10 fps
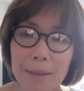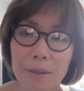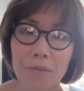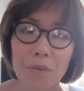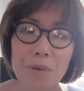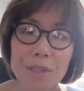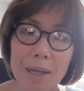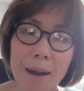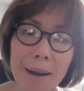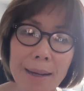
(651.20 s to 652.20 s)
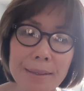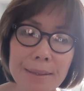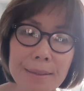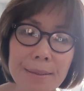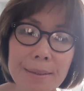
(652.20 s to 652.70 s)
The first kind
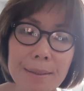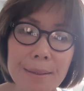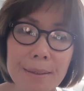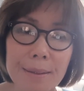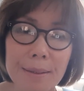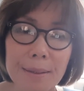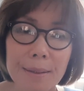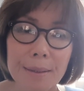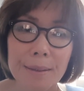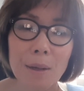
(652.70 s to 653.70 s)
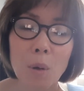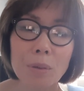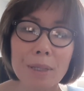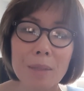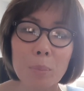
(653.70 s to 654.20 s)
is they
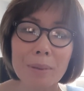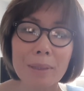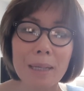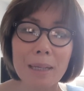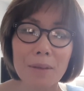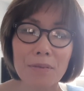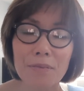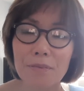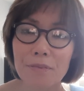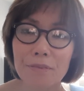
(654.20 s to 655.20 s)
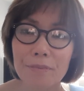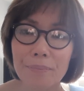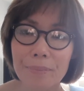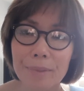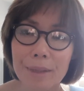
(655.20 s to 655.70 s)
only believe
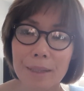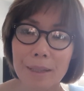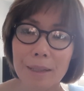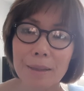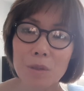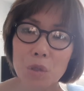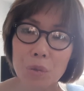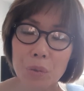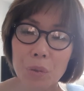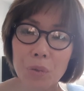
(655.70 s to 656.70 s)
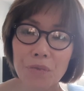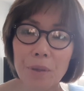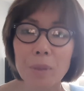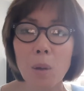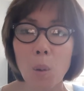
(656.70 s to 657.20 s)
the truth
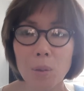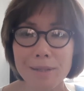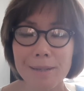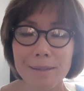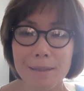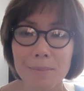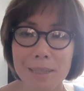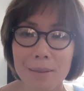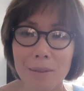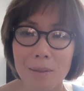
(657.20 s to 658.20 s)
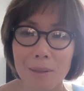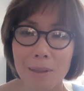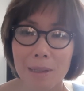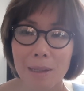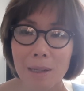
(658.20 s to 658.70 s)
from the Old Testament,
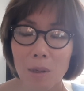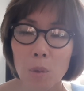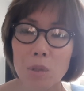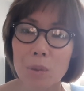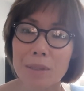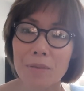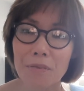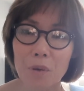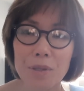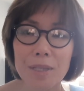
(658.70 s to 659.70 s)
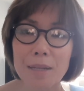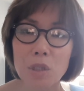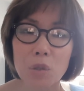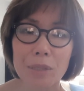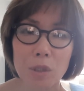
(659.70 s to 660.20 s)
which was the first
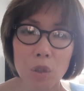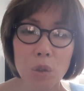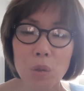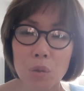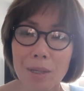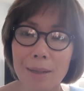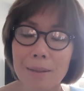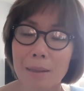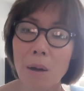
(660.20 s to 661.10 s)
century Jews and